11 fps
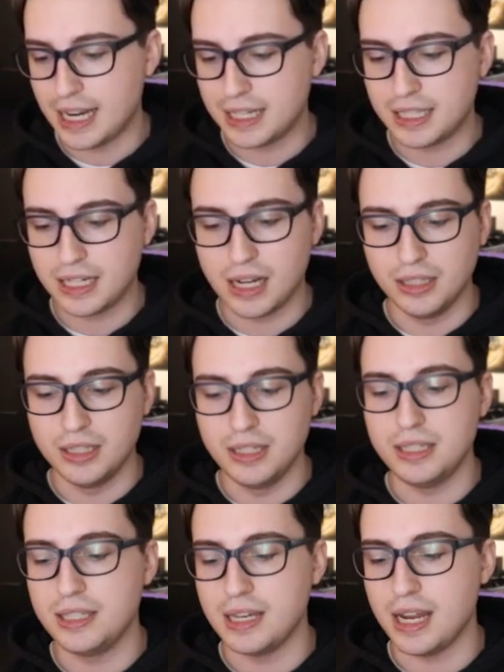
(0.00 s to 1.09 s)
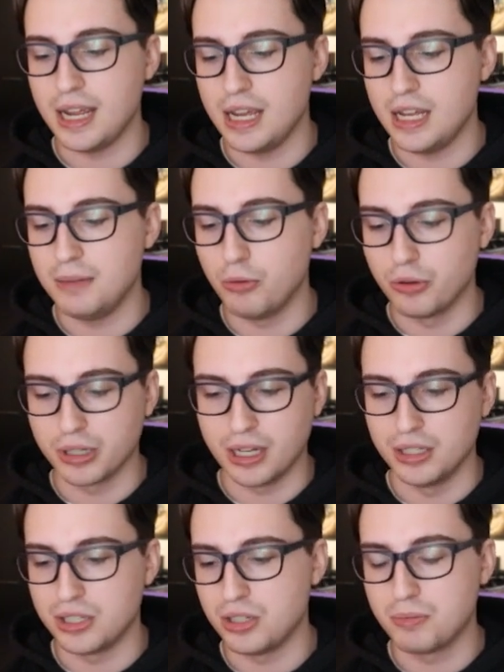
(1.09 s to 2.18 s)
text colors and border
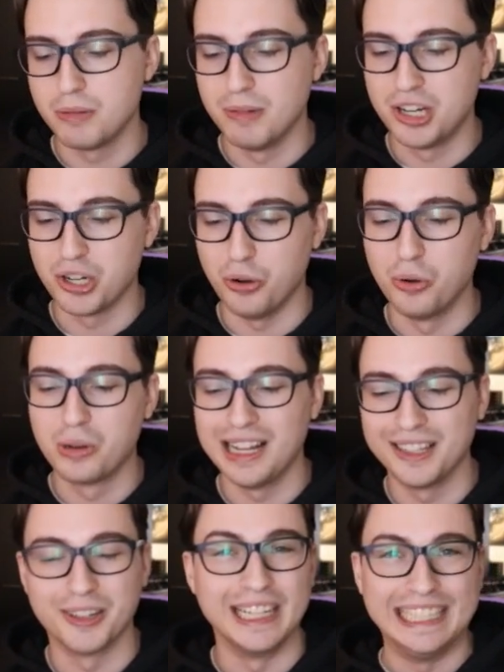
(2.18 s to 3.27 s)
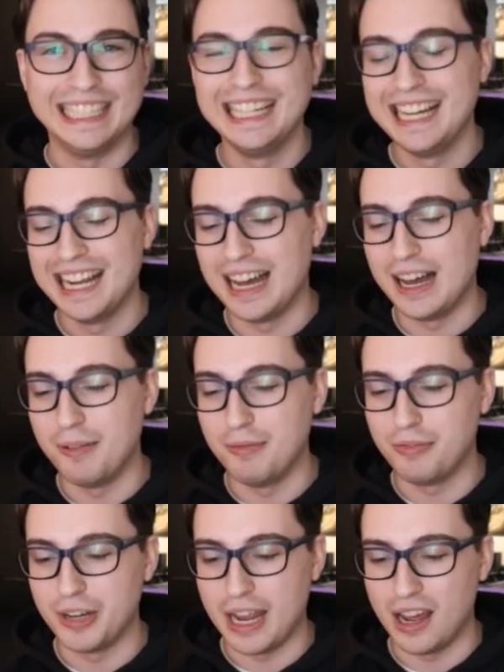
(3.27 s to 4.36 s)
colors. It's pretty much all coloring
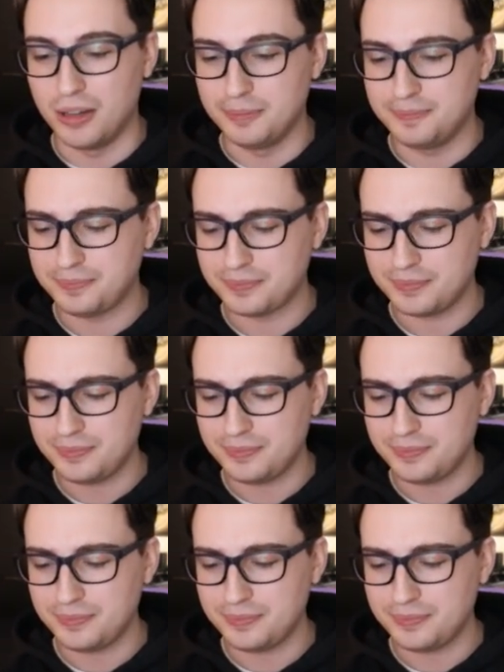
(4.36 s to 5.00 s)
for now.